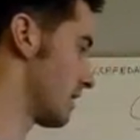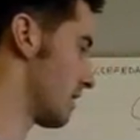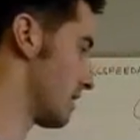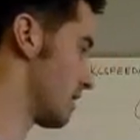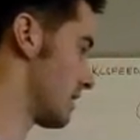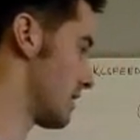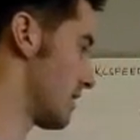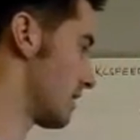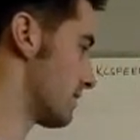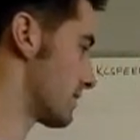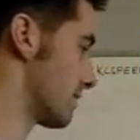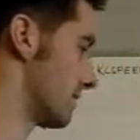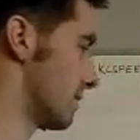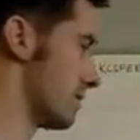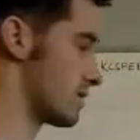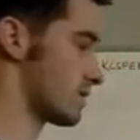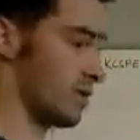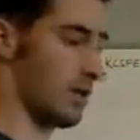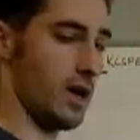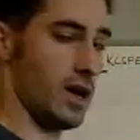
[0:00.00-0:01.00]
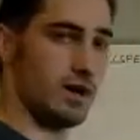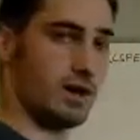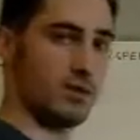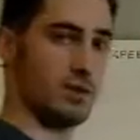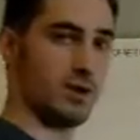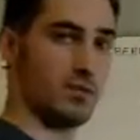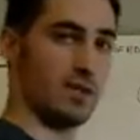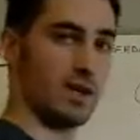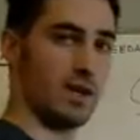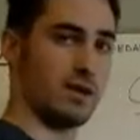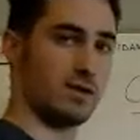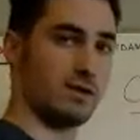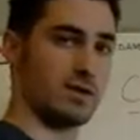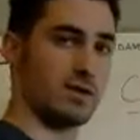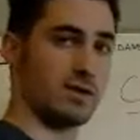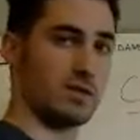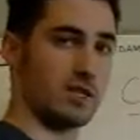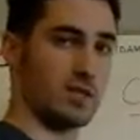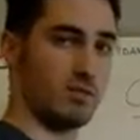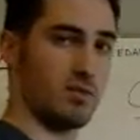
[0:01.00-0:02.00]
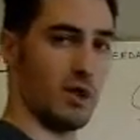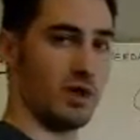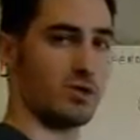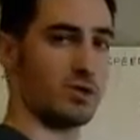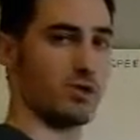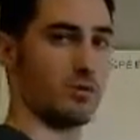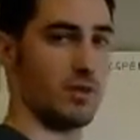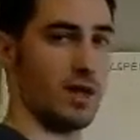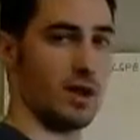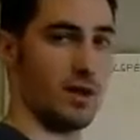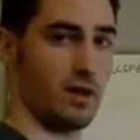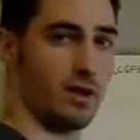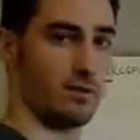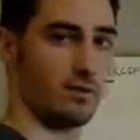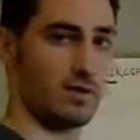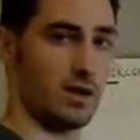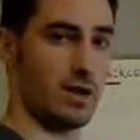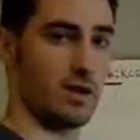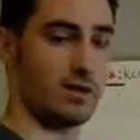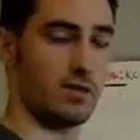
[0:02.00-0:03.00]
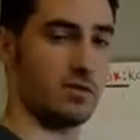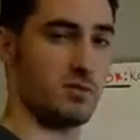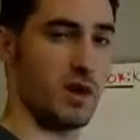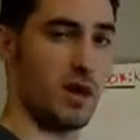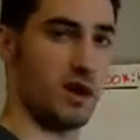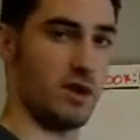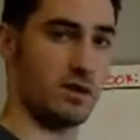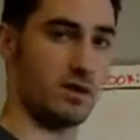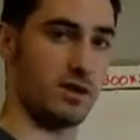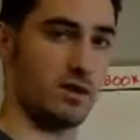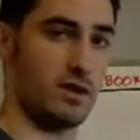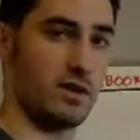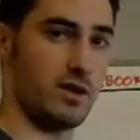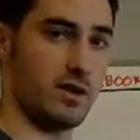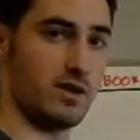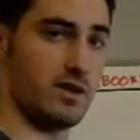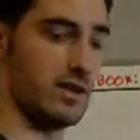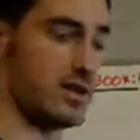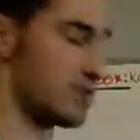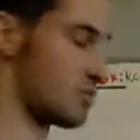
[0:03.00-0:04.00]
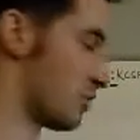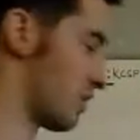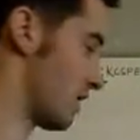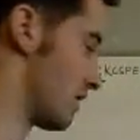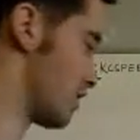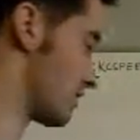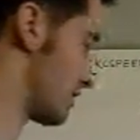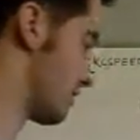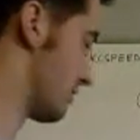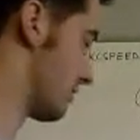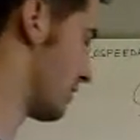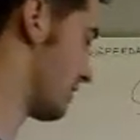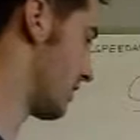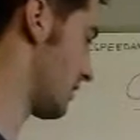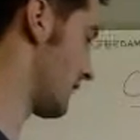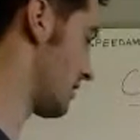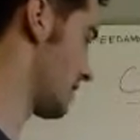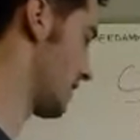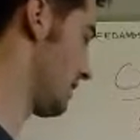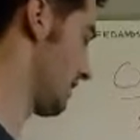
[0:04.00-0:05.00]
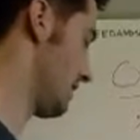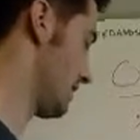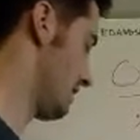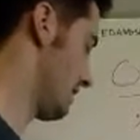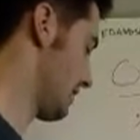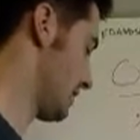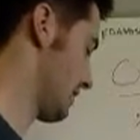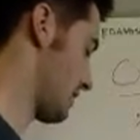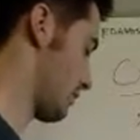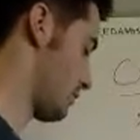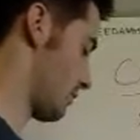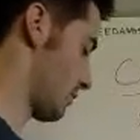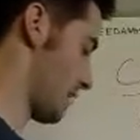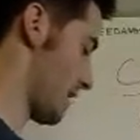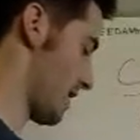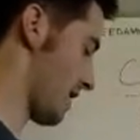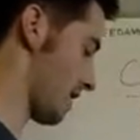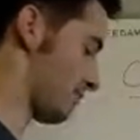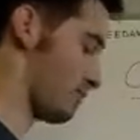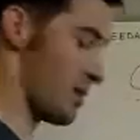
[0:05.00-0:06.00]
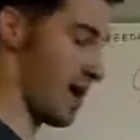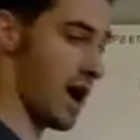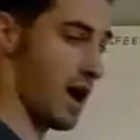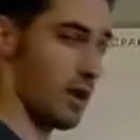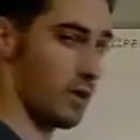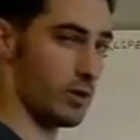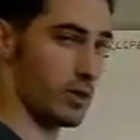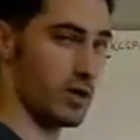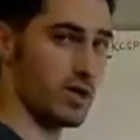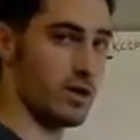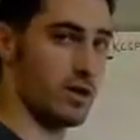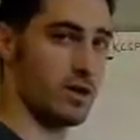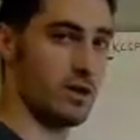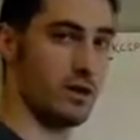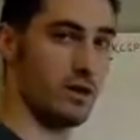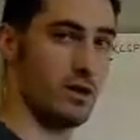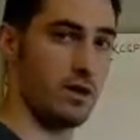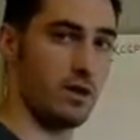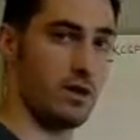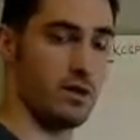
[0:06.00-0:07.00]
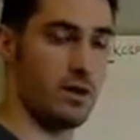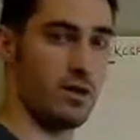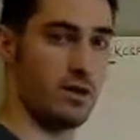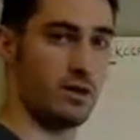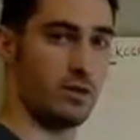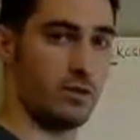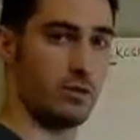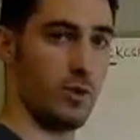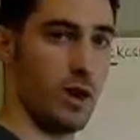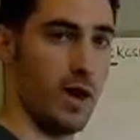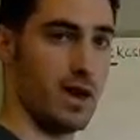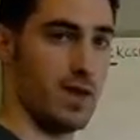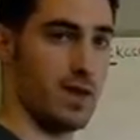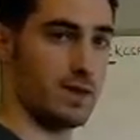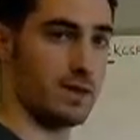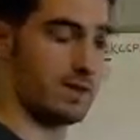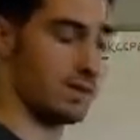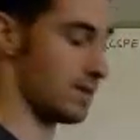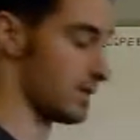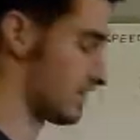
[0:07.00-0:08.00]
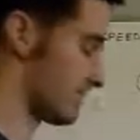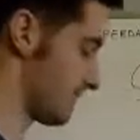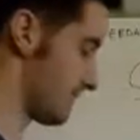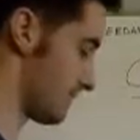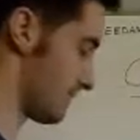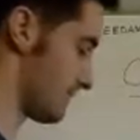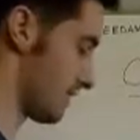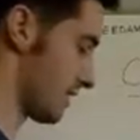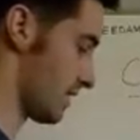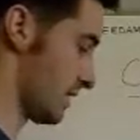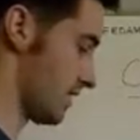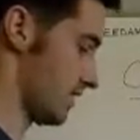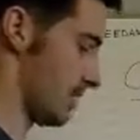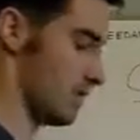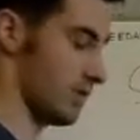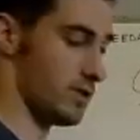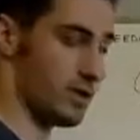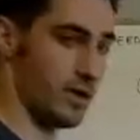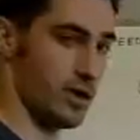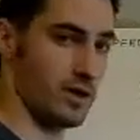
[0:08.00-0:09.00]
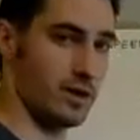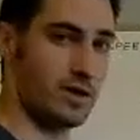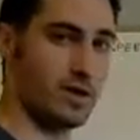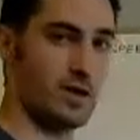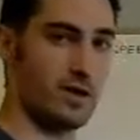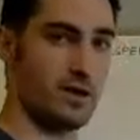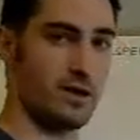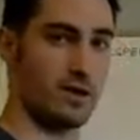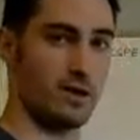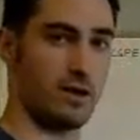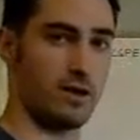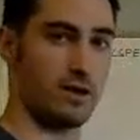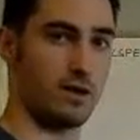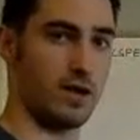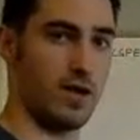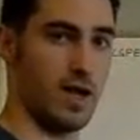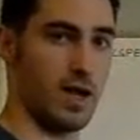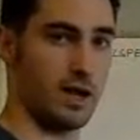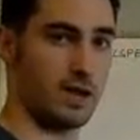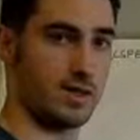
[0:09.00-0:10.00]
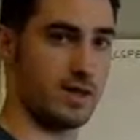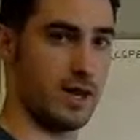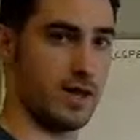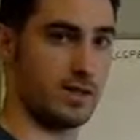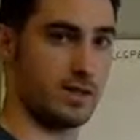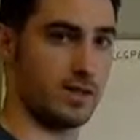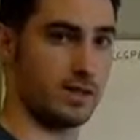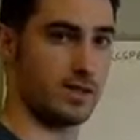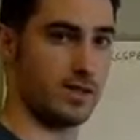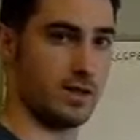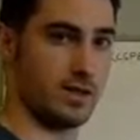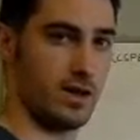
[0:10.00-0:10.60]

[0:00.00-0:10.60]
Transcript: Okay, so let's go ahead and jump down to the spectrum that I've talked about in each part so far, where we have power here on the y-axis and endurance here on the x-axis.